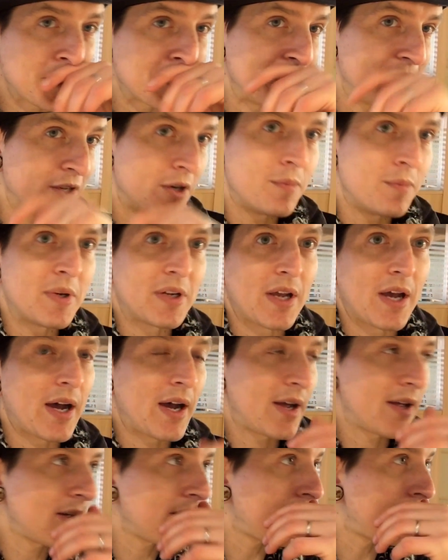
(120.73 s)
German
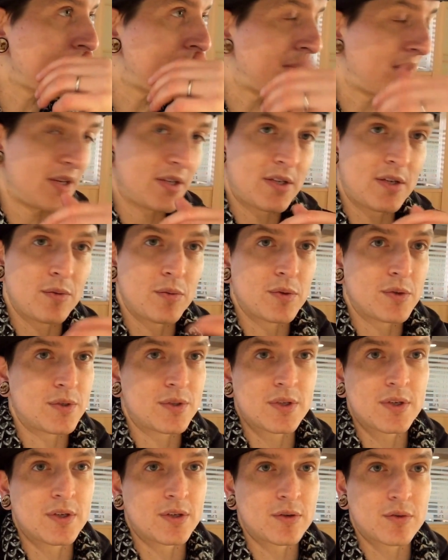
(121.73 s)
guy, but he
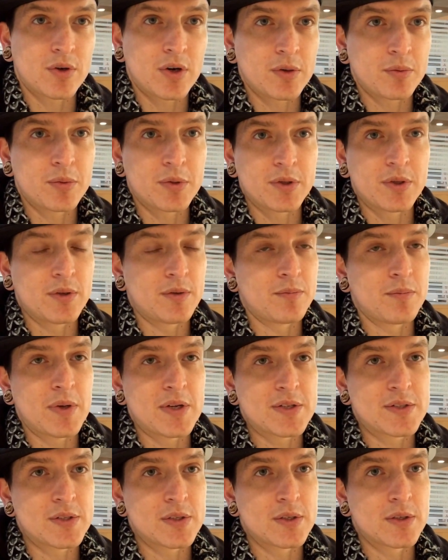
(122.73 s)
was incredibly
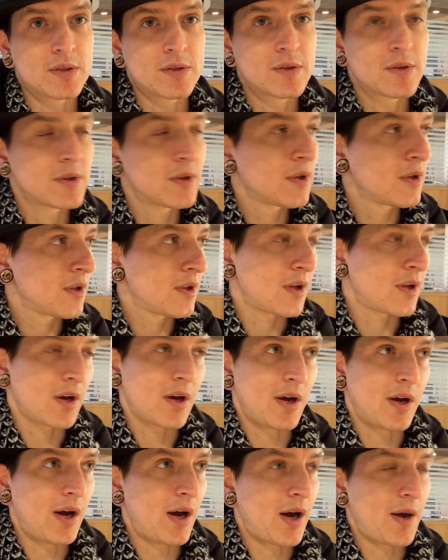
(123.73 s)
messy.
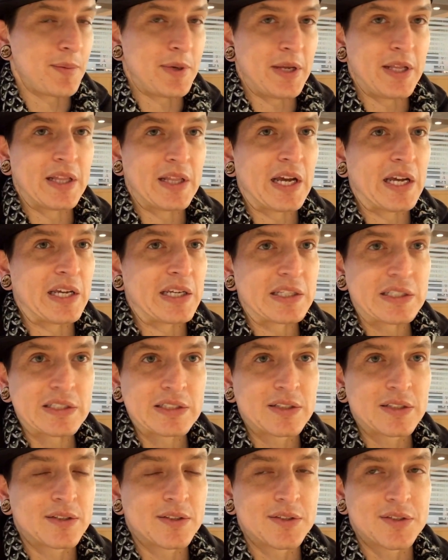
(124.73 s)
Uh, I mean, like
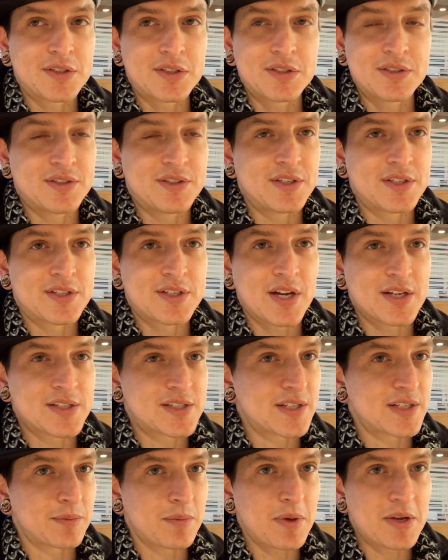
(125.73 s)

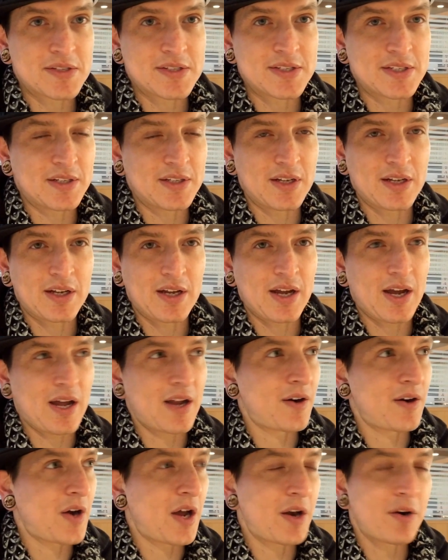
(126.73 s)
disgusting messy. Like I
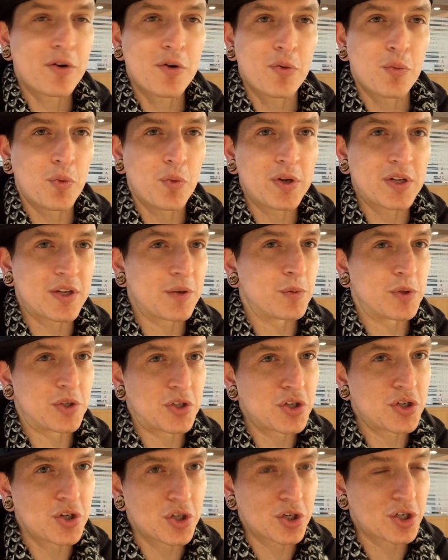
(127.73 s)
don't I don't know what he would
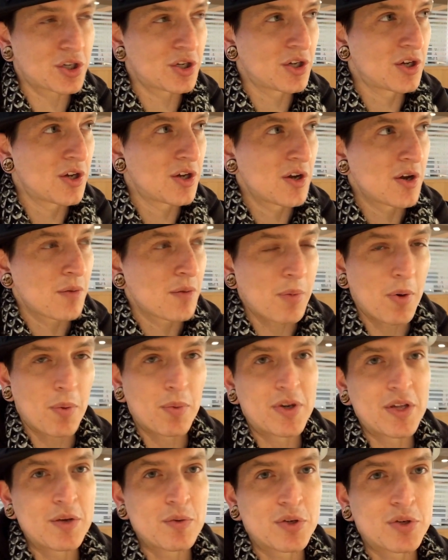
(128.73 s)
cook, but
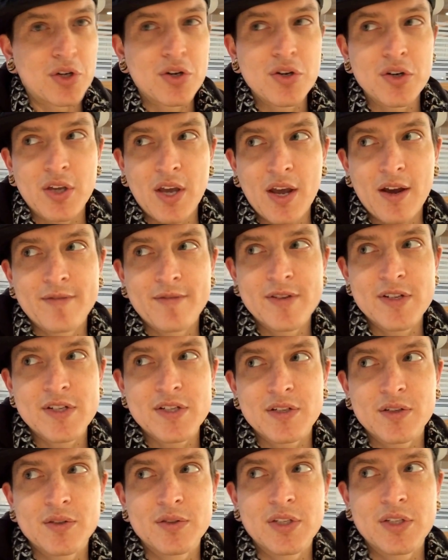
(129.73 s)
when he would cook, every
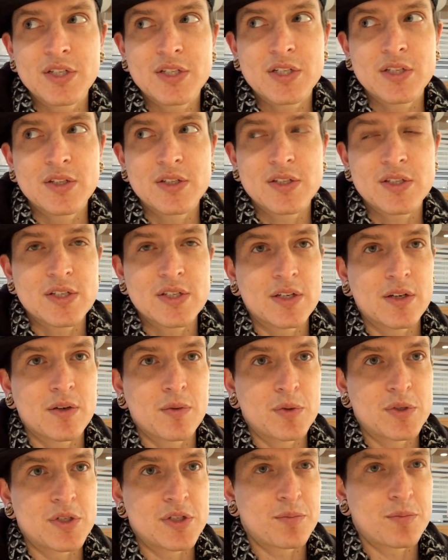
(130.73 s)
single dish in the sink
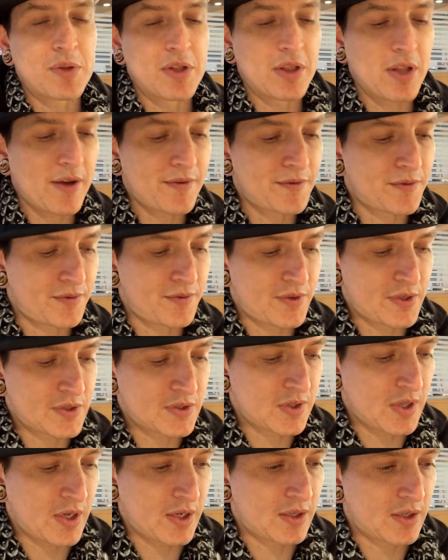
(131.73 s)
would just be left with
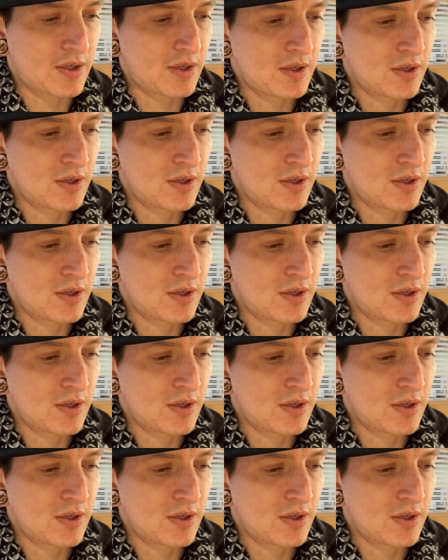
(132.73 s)
this like